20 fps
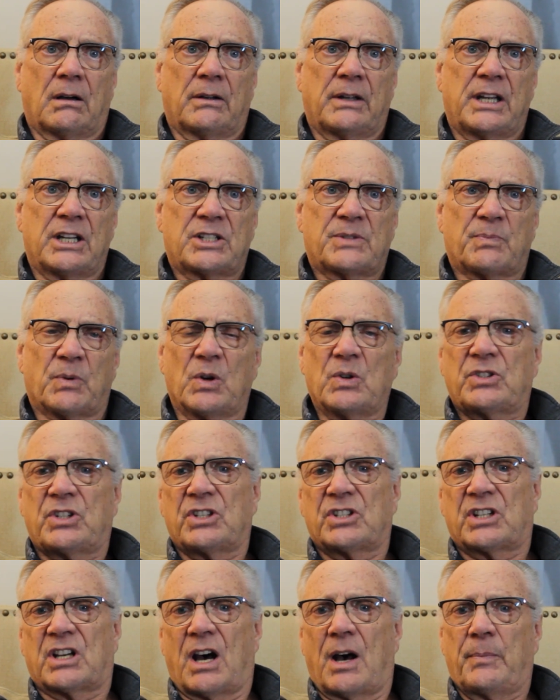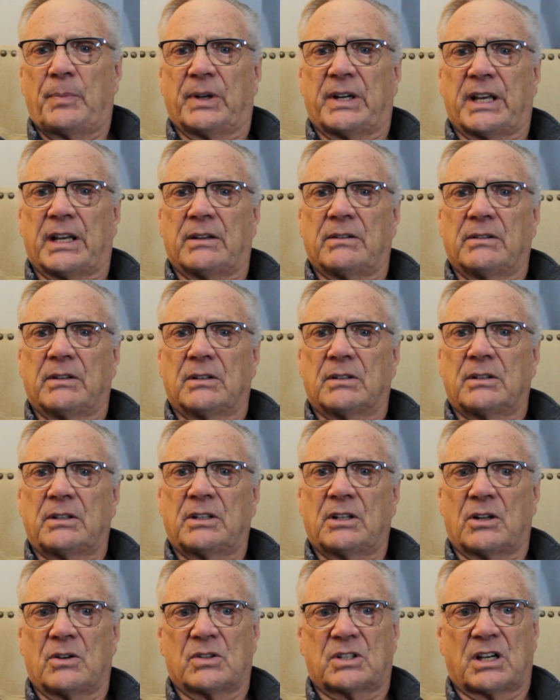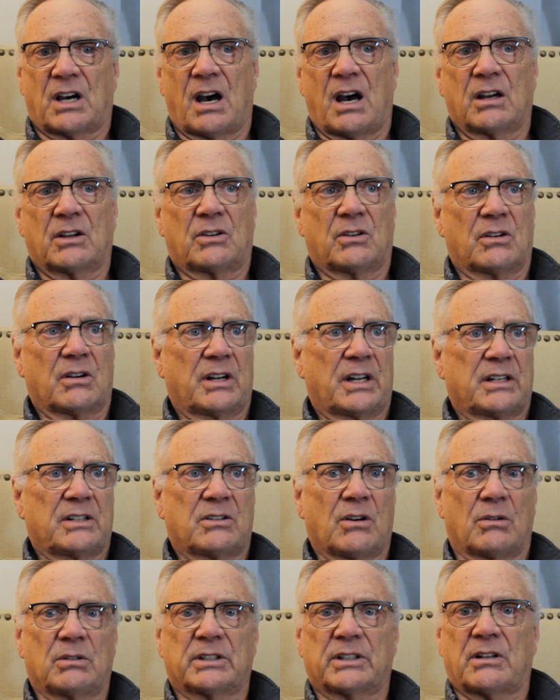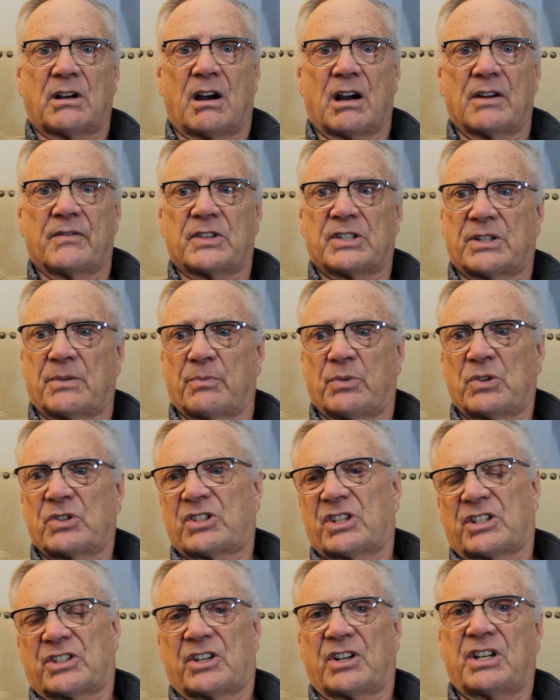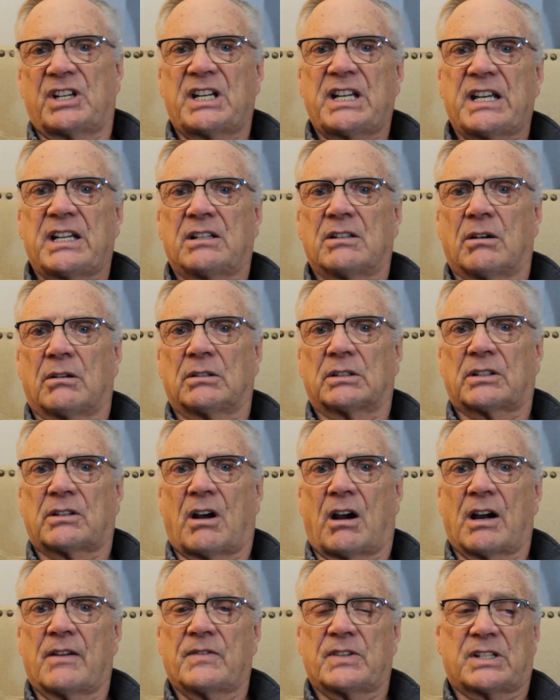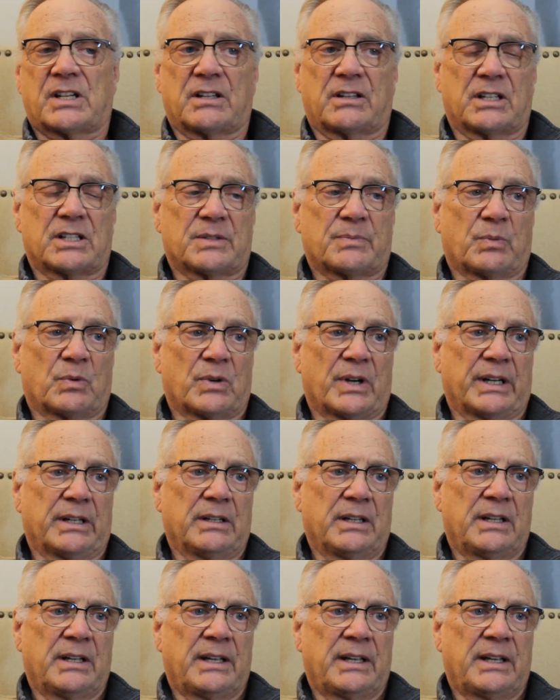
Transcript: It's Bruce's company, Concord and Golden Harvest, and Bruce doesn't need Golden Harvest at this point.